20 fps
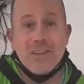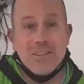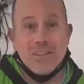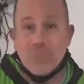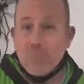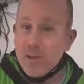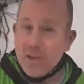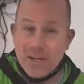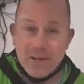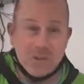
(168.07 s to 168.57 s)

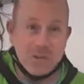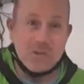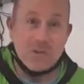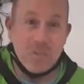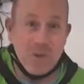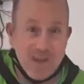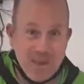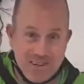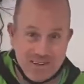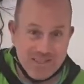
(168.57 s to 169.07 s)
the players'
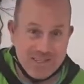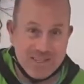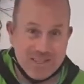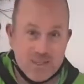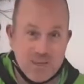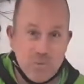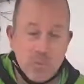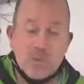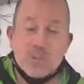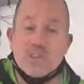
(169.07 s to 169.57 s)

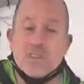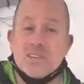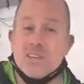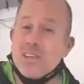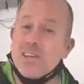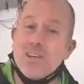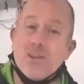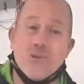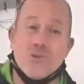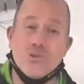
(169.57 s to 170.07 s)
bodies, which is a
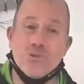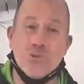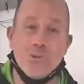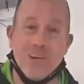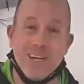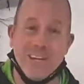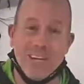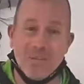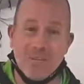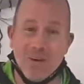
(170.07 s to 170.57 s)
huge
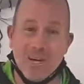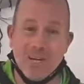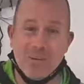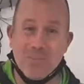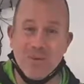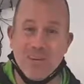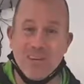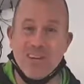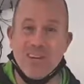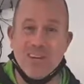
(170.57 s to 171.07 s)
win in my
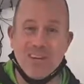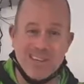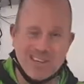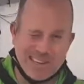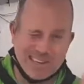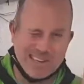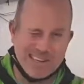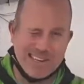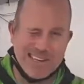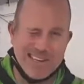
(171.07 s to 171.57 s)

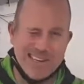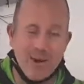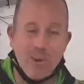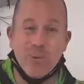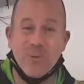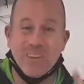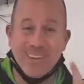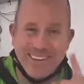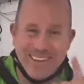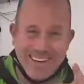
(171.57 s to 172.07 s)
book.
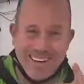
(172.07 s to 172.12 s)
Really